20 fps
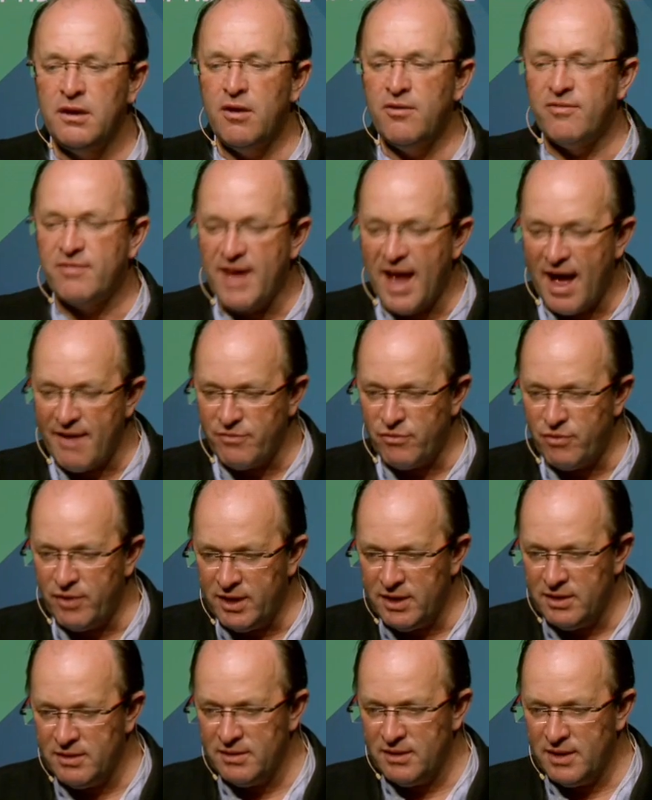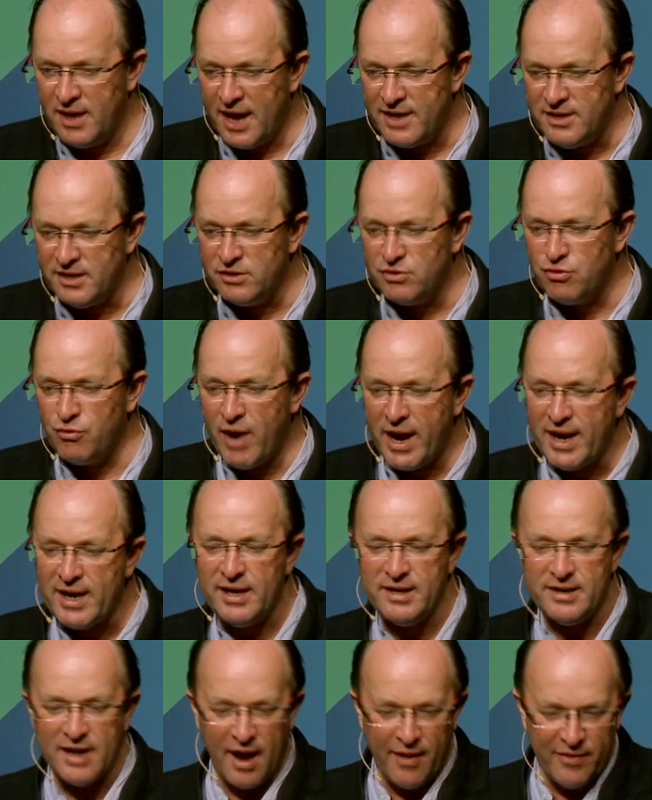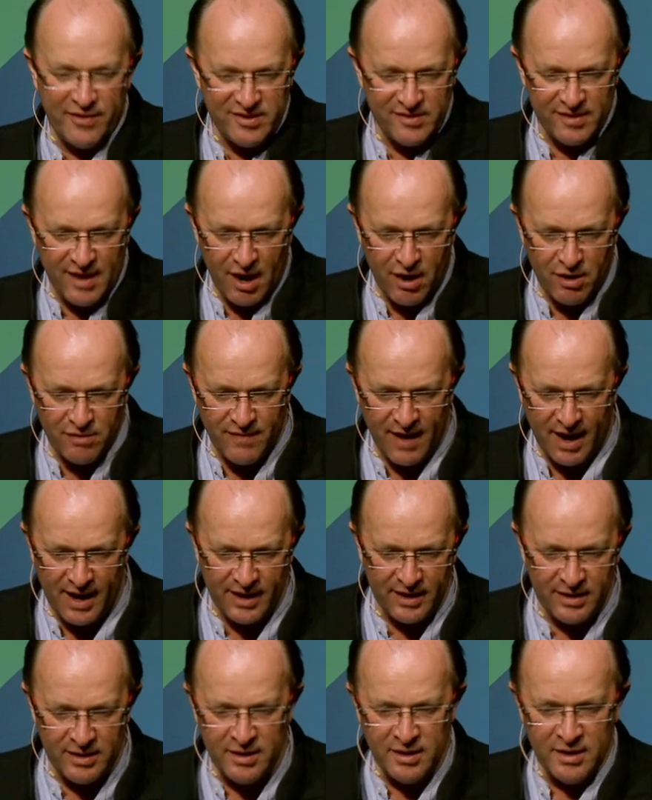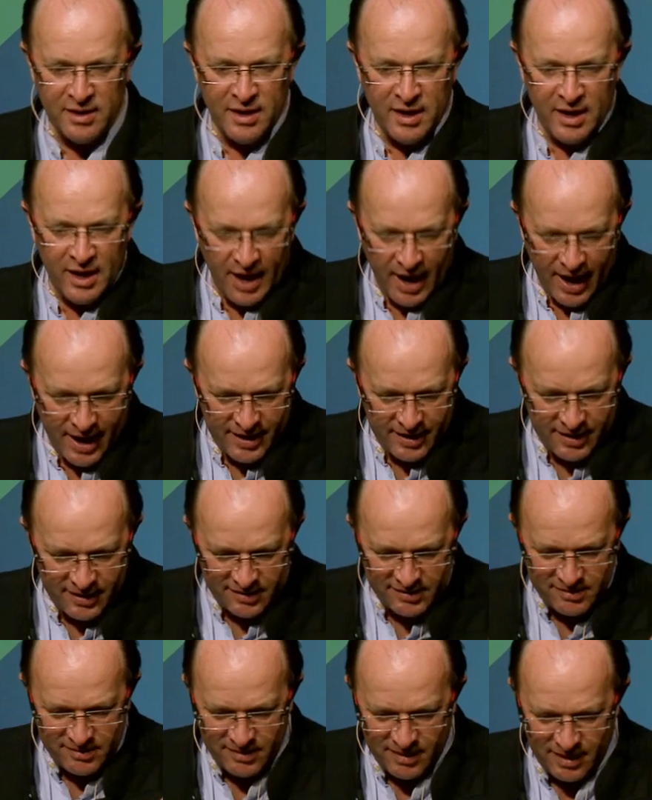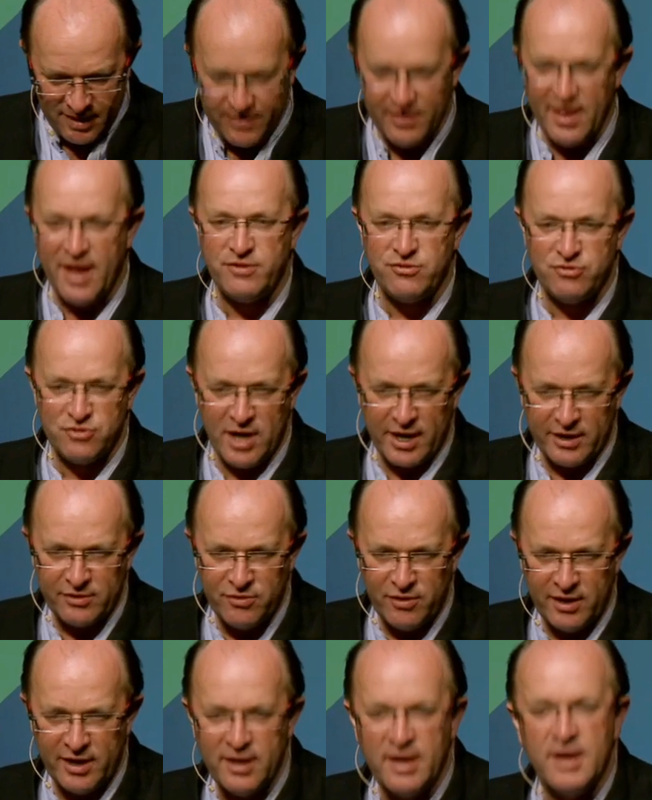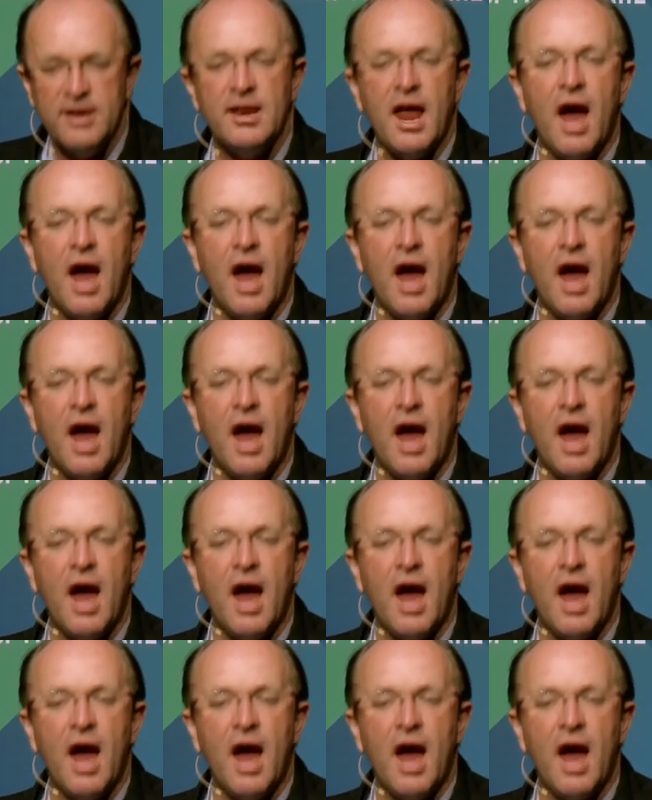of cavalry heading directly down this narrow valley, and he's in their trajectory.